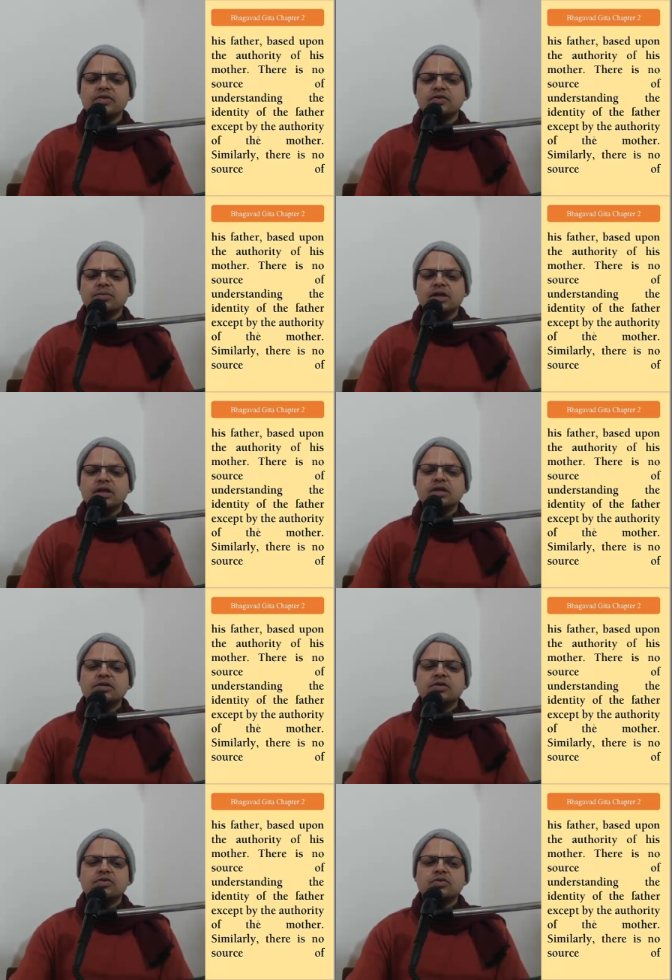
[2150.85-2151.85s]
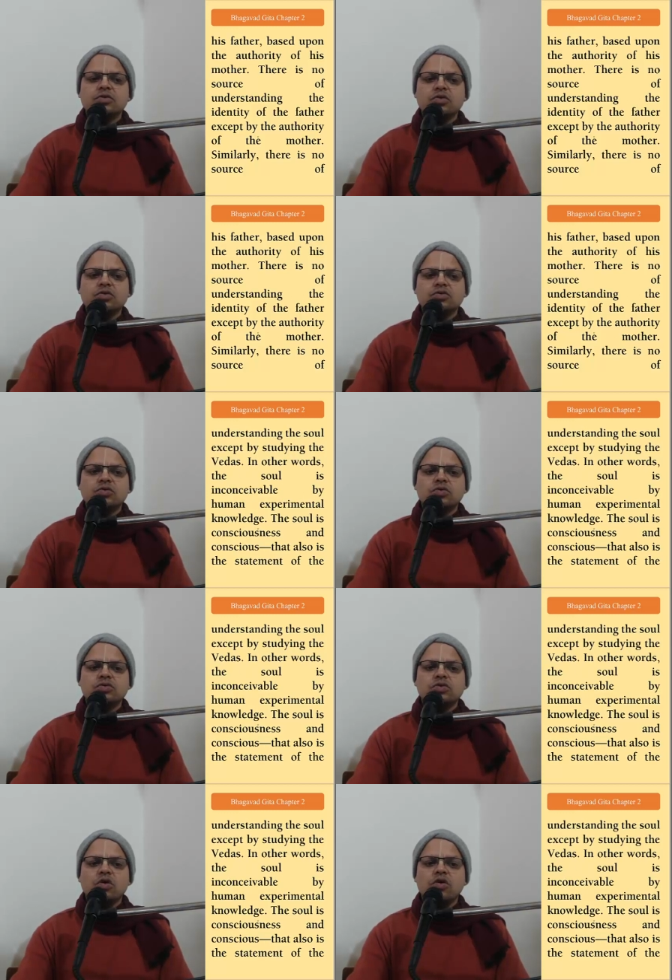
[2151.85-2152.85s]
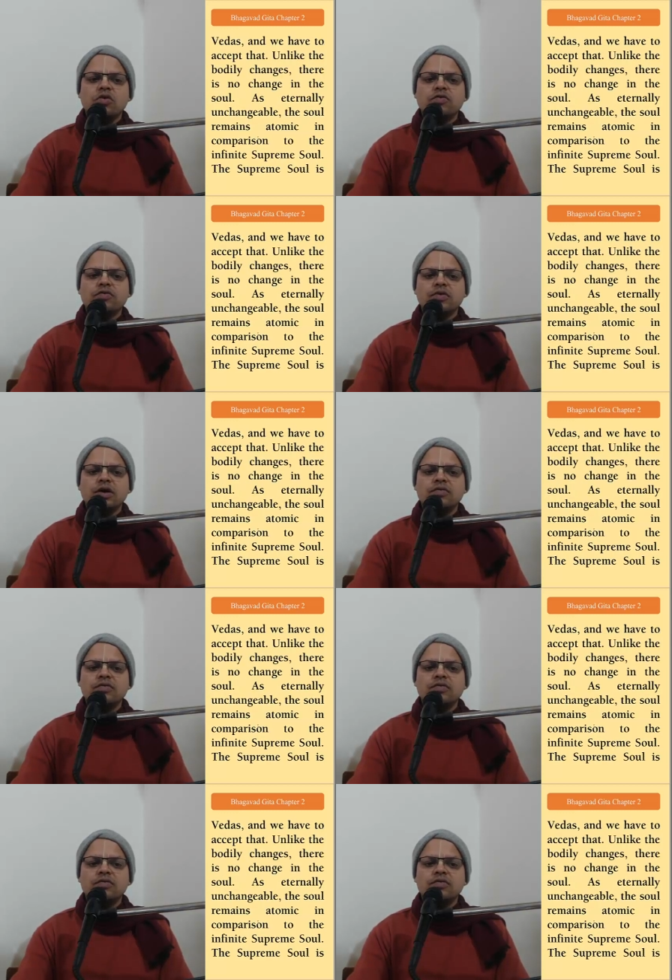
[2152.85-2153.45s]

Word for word: Similarly, there is no source of